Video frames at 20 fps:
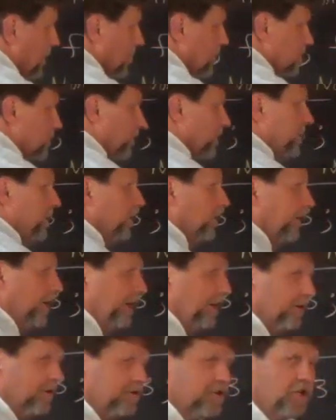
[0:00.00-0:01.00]
So when you look
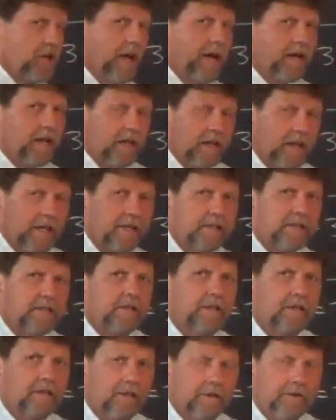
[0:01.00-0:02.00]
at your
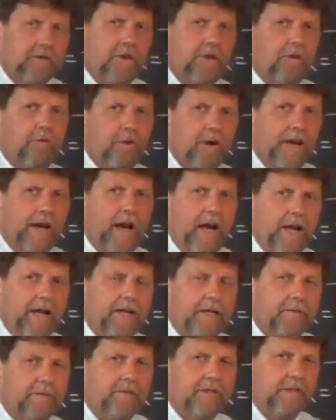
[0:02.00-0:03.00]
checklist, those 3
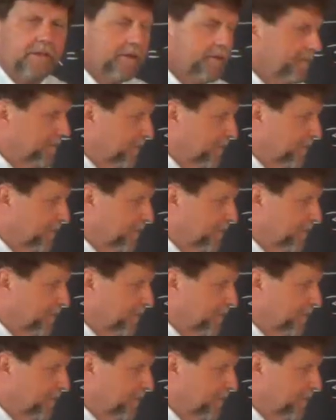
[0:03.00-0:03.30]
items,